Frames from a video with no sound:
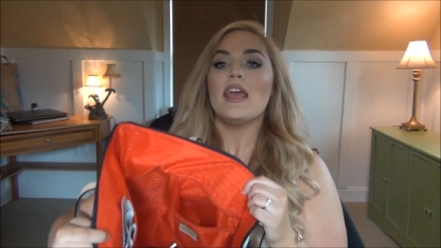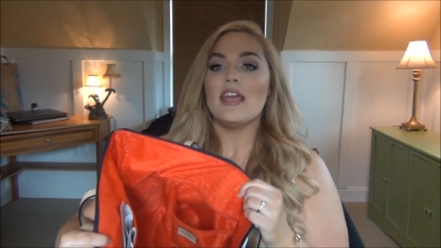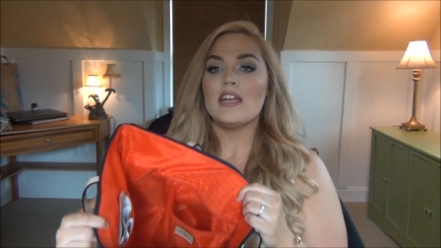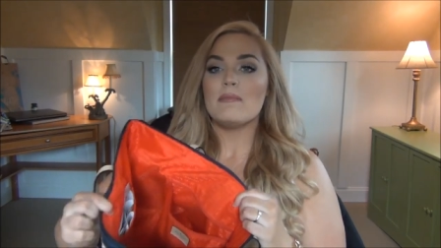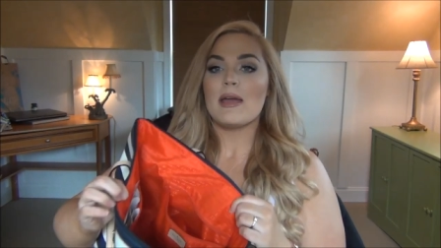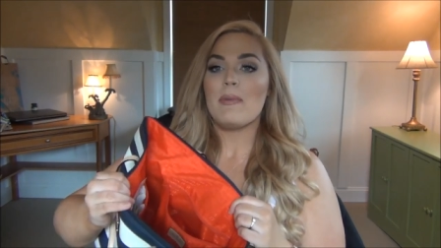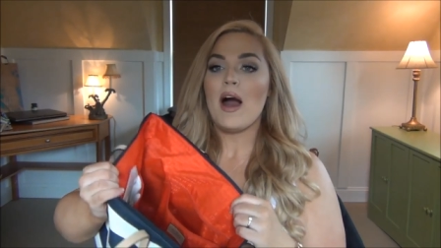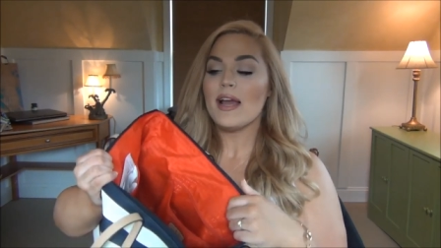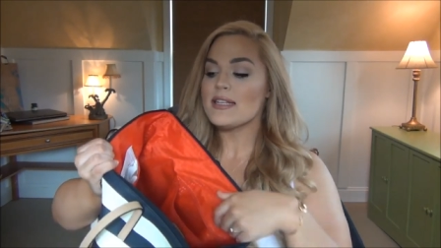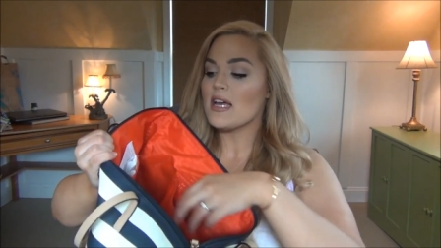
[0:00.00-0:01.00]
In my
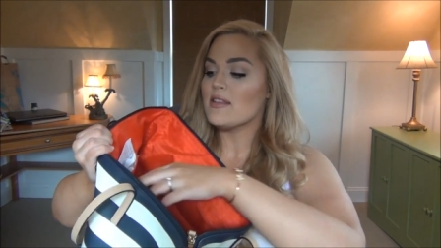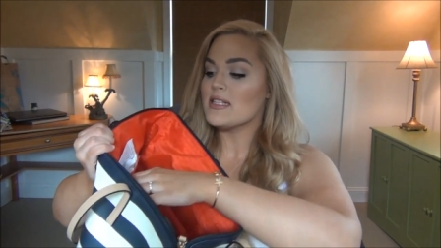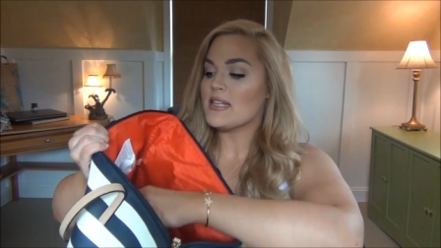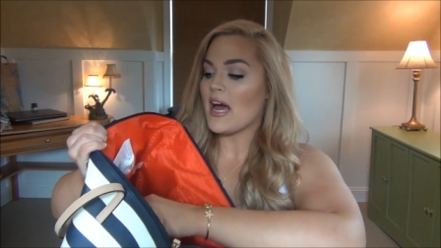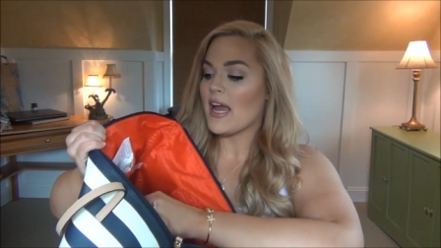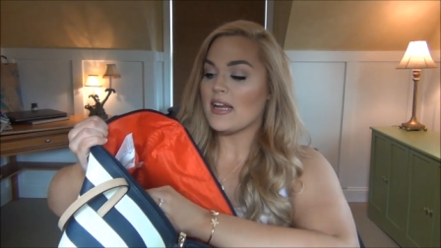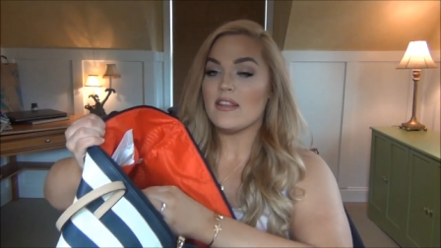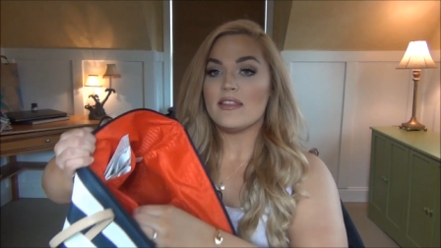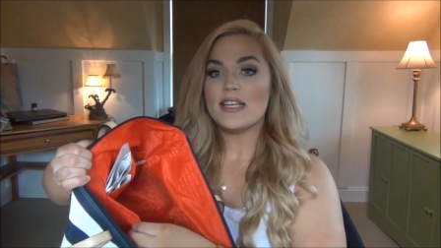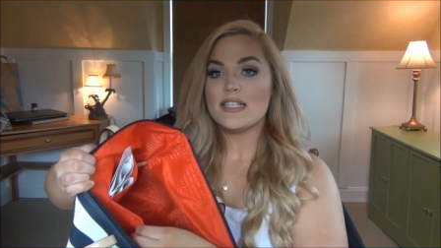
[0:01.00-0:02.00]
pockets on the side,
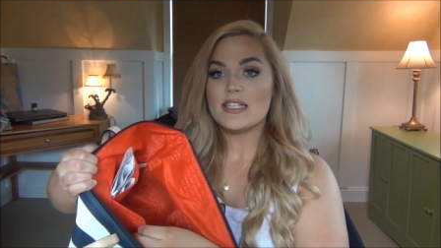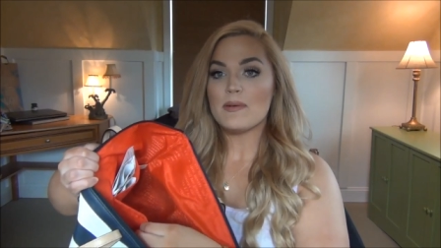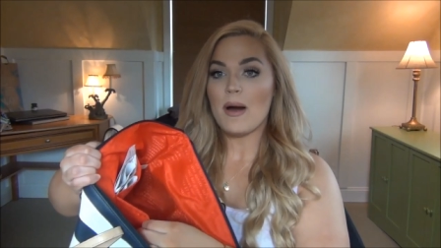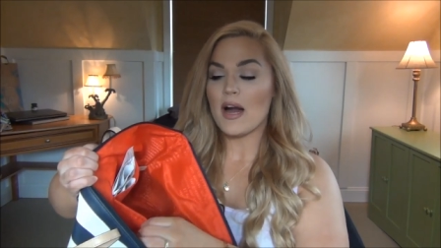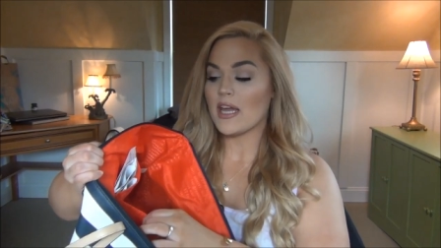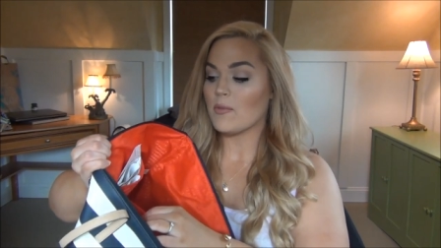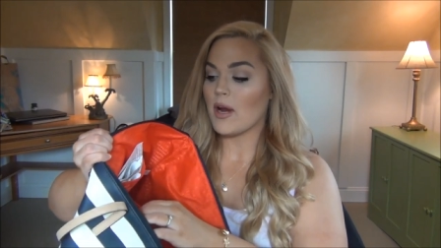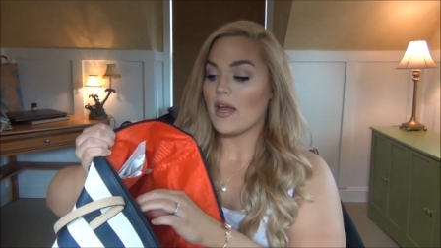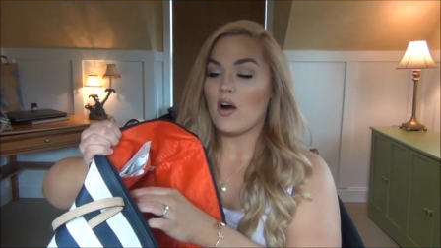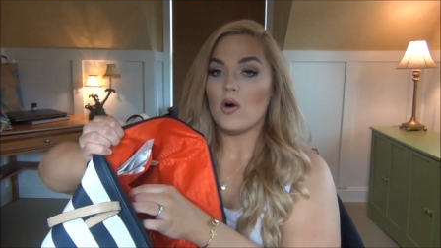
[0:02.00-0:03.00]
this is the pocket where
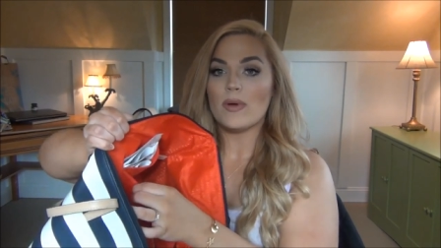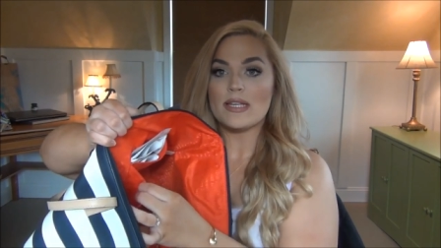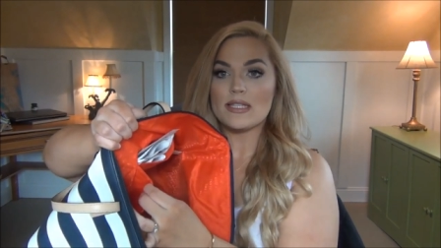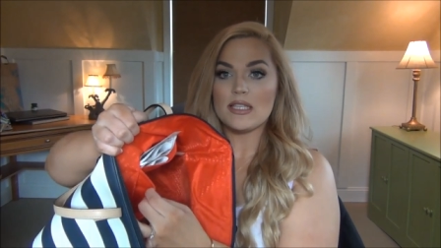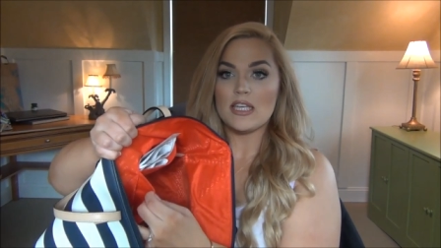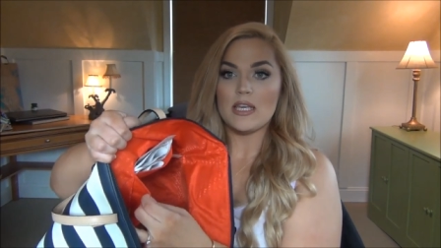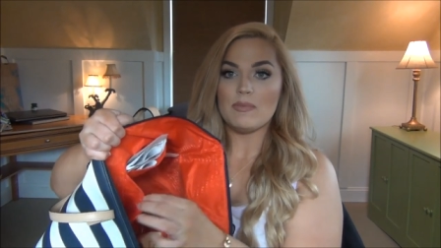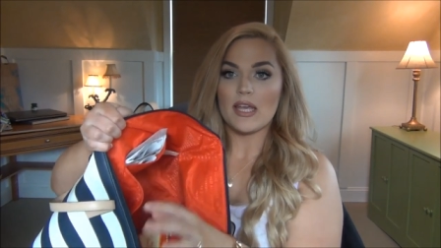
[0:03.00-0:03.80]
I always keep,